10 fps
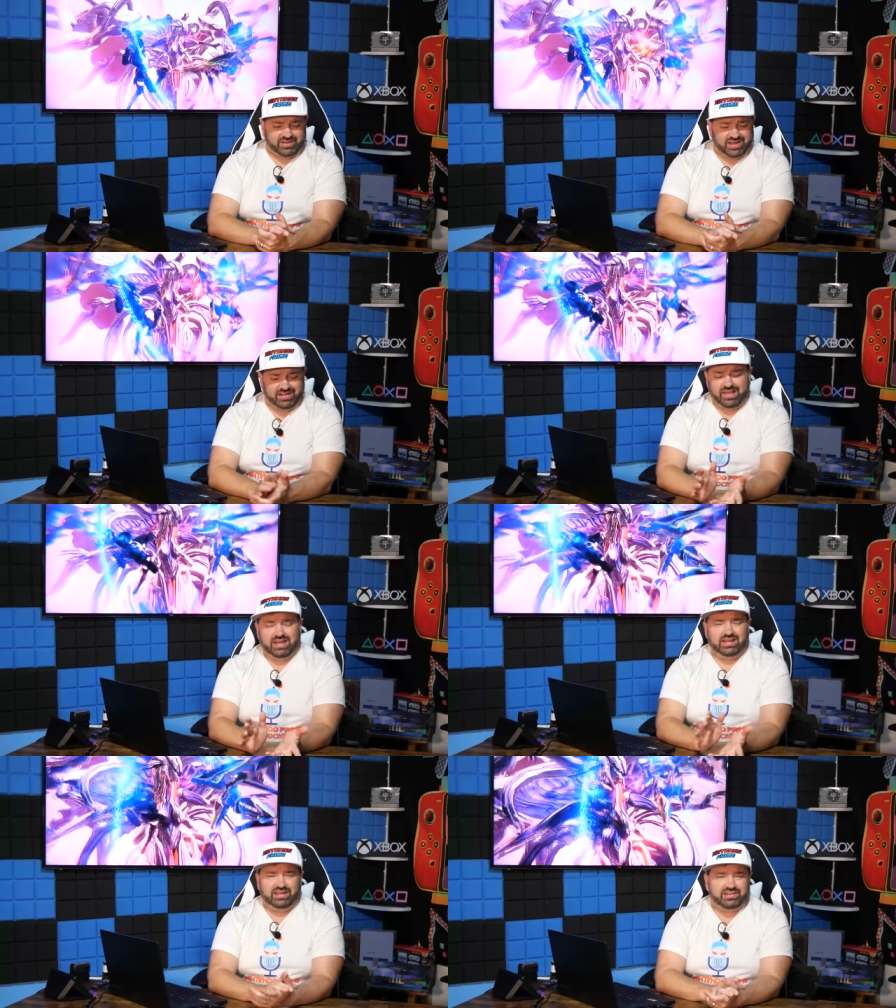Uh,
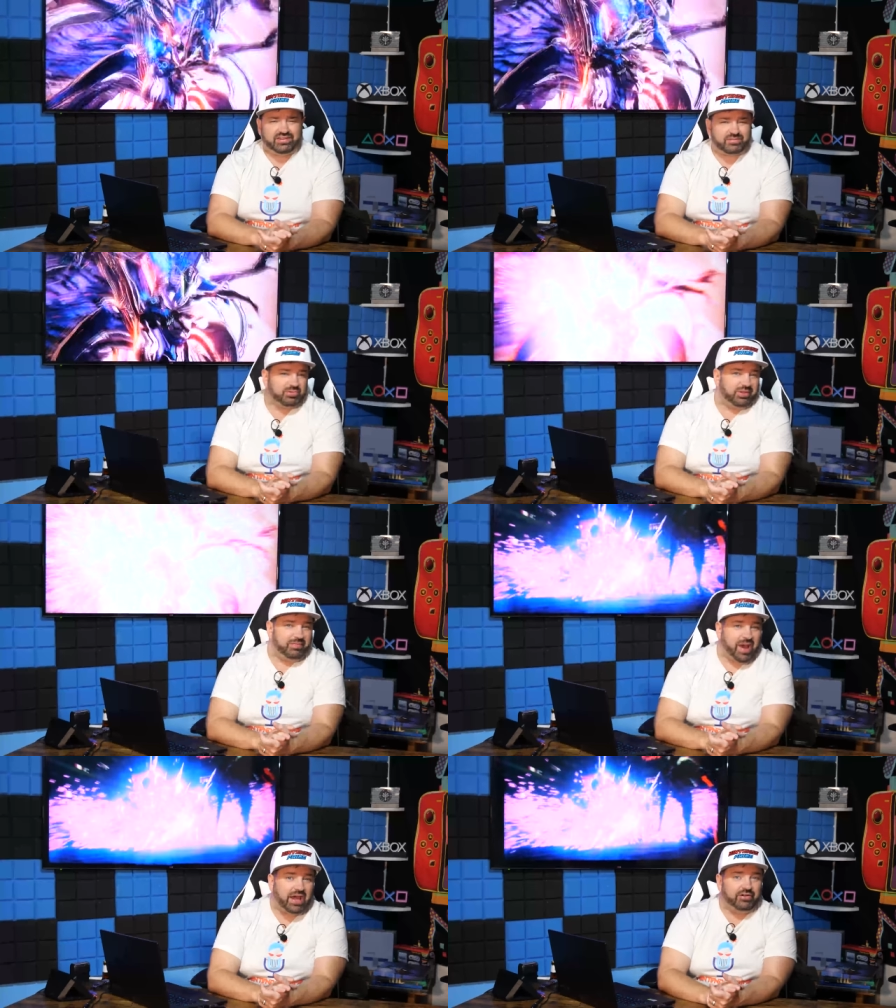that it, it doesn't really
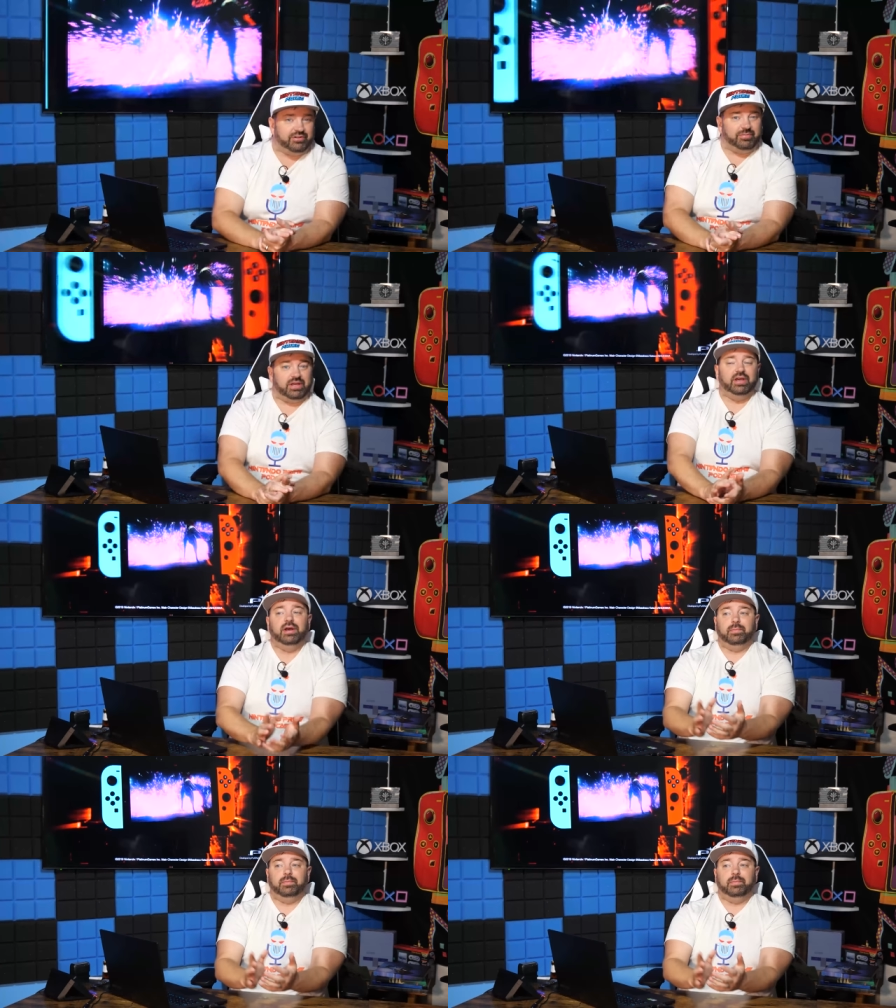matter to me.